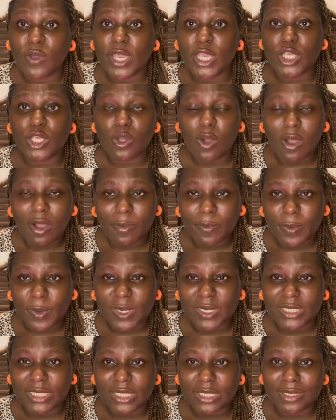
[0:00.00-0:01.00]
a young
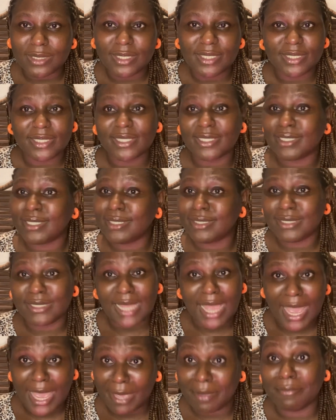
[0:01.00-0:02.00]
person, this is the
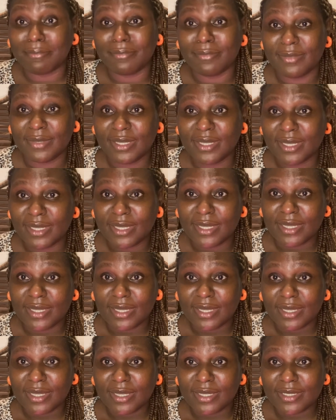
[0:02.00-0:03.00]
time.
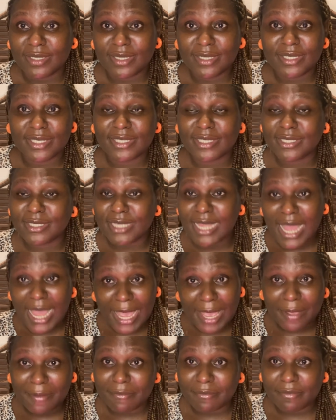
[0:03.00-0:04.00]
This is the
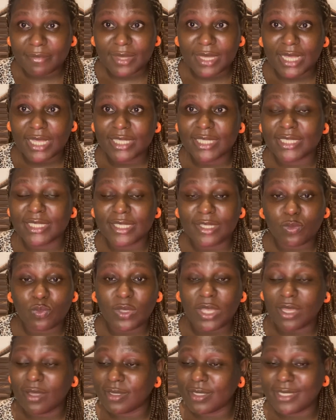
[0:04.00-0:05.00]
time. There's
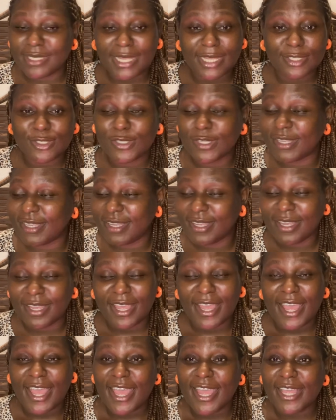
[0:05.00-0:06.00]
this
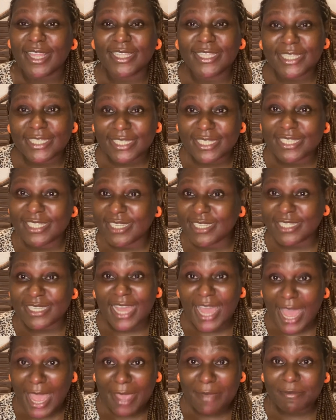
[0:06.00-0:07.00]
is the
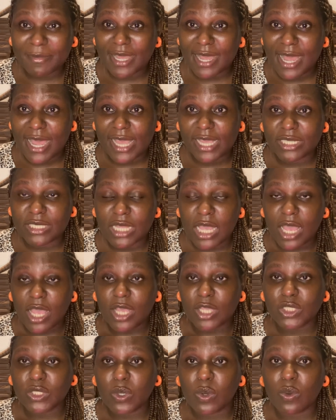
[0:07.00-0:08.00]
time, guys.
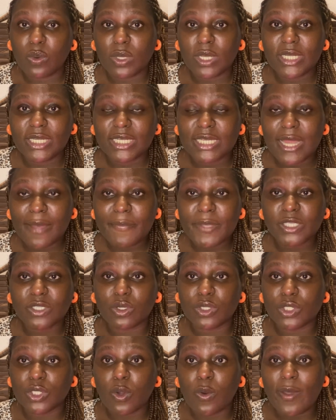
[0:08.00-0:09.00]
So it determines
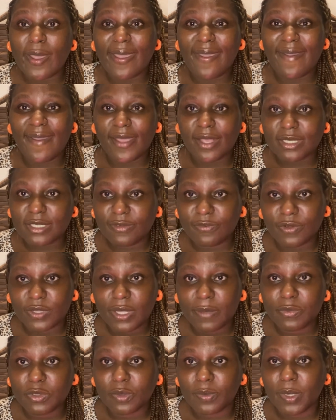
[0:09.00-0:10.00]
on your age for
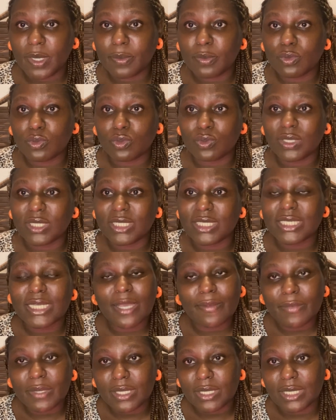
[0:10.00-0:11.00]
them to be able to
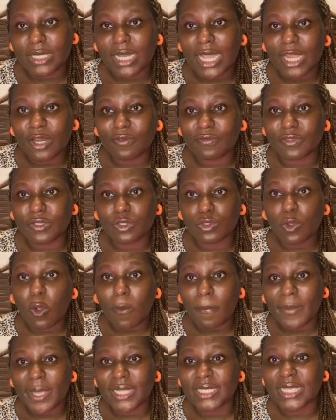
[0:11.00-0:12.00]
determine the kind of
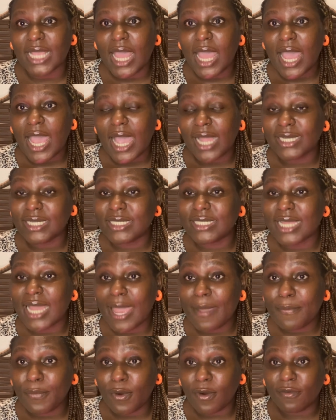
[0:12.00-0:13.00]
installment and the
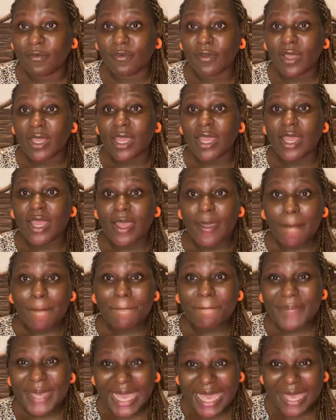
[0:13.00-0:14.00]
type of
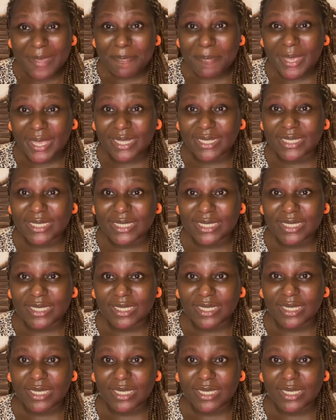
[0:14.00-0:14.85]
payment,